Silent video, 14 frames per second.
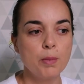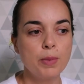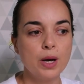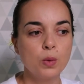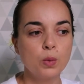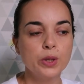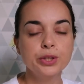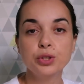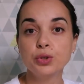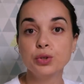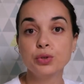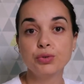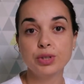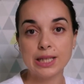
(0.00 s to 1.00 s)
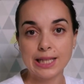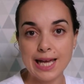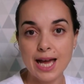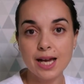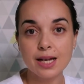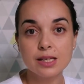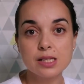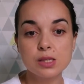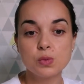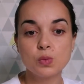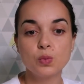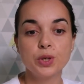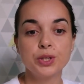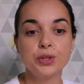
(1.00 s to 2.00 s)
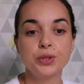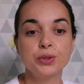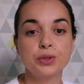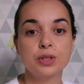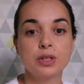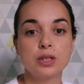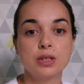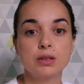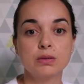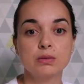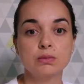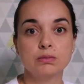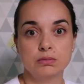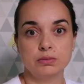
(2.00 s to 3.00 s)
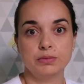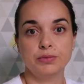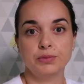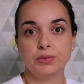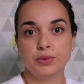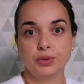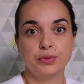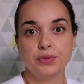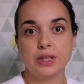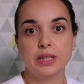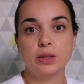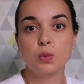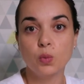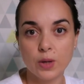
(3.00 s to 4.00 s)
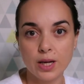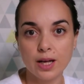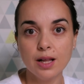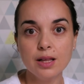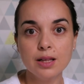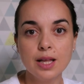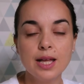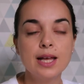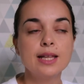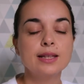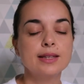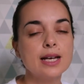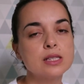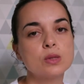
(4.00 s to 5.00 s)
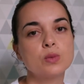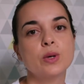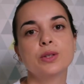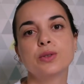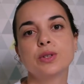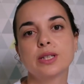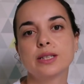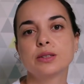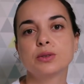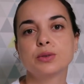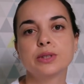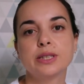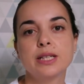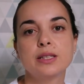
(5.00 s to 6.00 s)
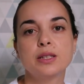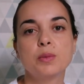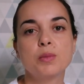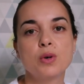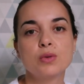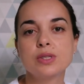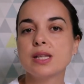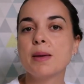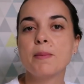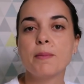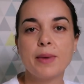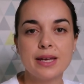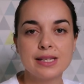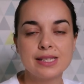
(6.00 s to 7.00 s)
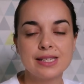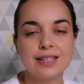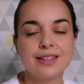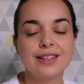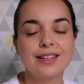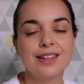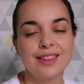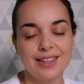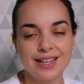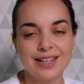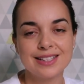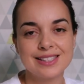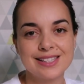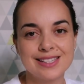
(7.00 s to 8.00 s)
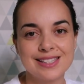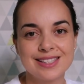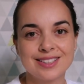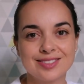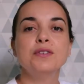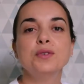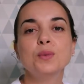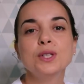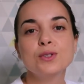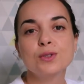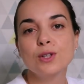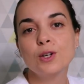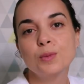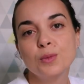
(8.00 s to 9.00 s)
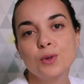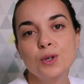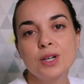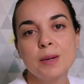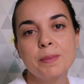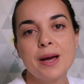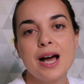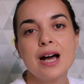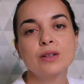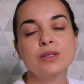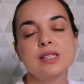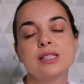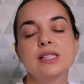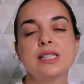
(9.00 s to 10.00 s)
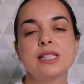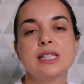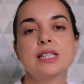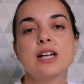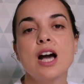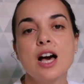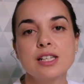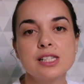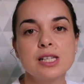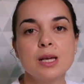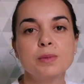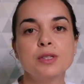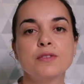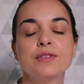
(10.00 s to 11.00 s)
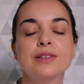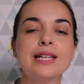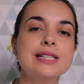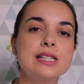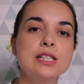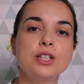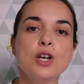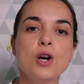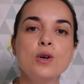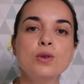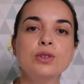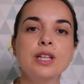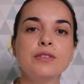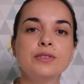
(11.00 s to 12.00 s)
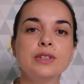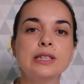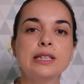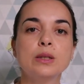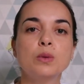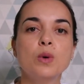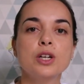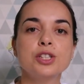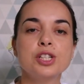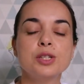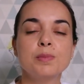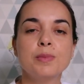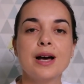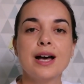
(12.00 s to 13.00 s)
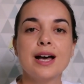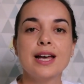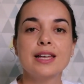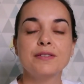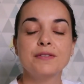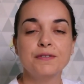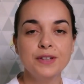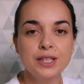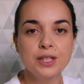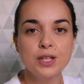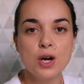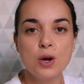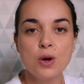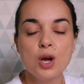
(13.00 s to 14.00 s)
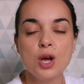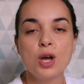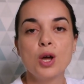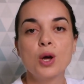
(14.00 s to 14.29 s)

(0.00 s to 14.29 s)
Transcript: But when you relax, when you're feeling well, that's when you can create the most amazing things. If you want to learn more about the concept of letting go, definitely watch my video